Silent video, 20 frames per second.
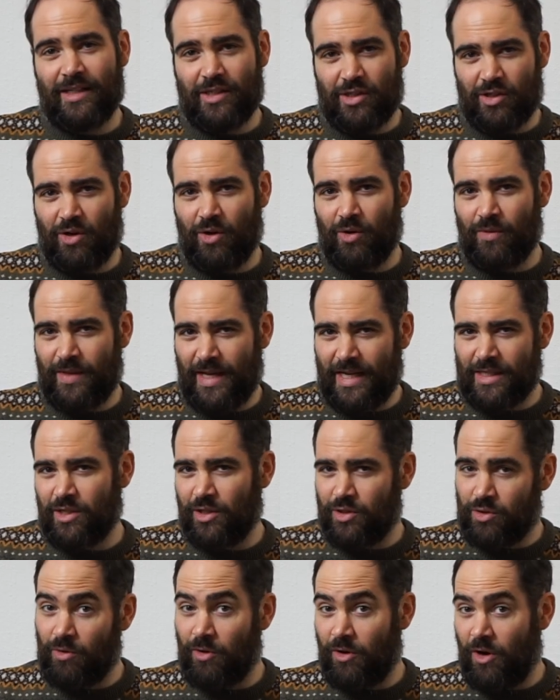So that's
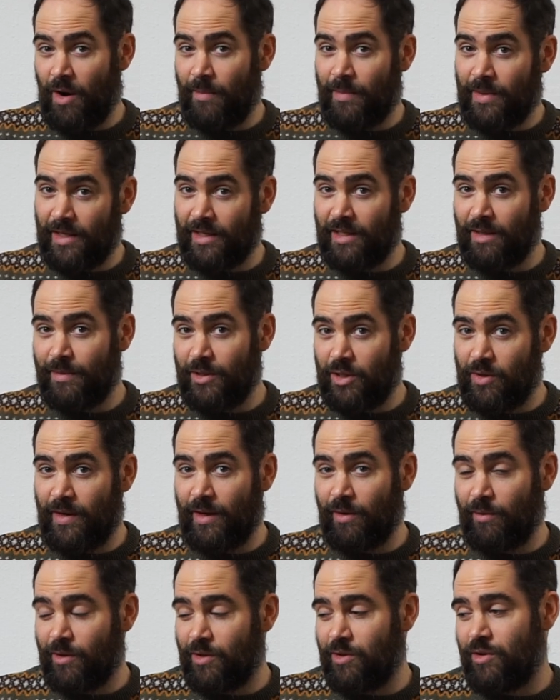also a common thing to be
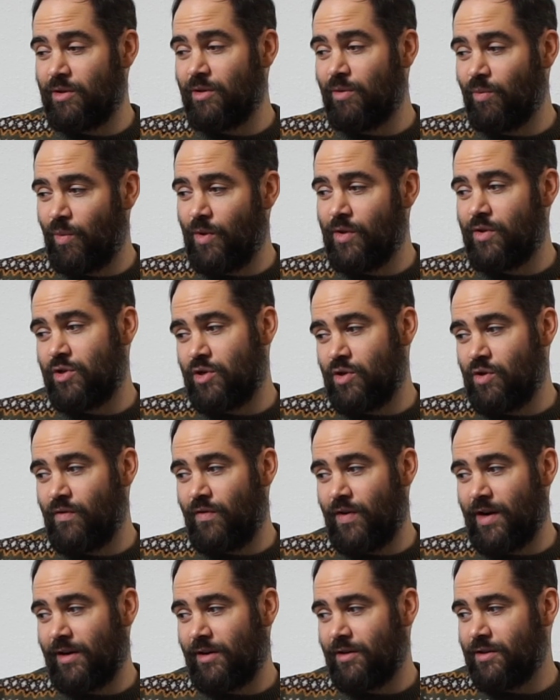doing with two
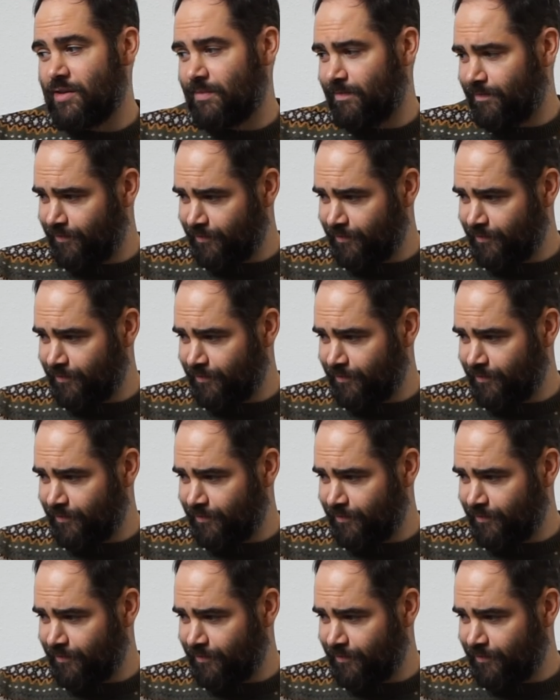fingers.